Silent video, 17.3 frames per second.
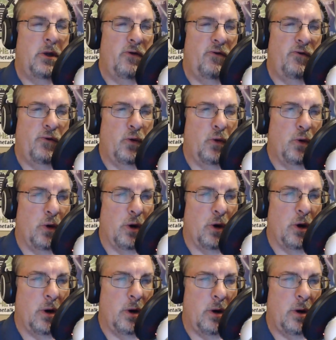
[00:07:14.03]

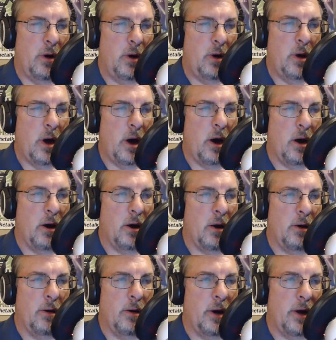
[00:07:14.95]
for
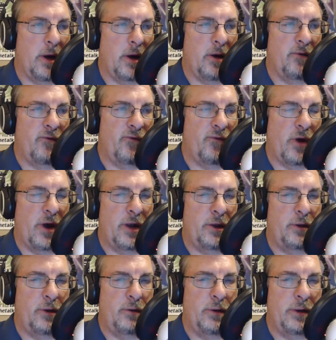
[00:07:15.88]
our
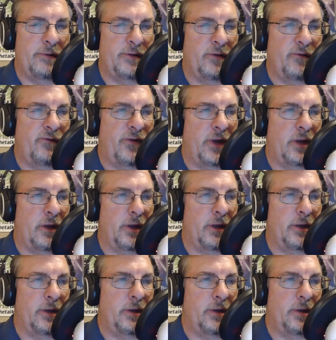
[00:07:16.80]
friend who lives in
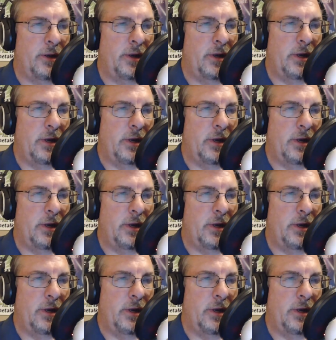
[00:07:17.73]
Finland,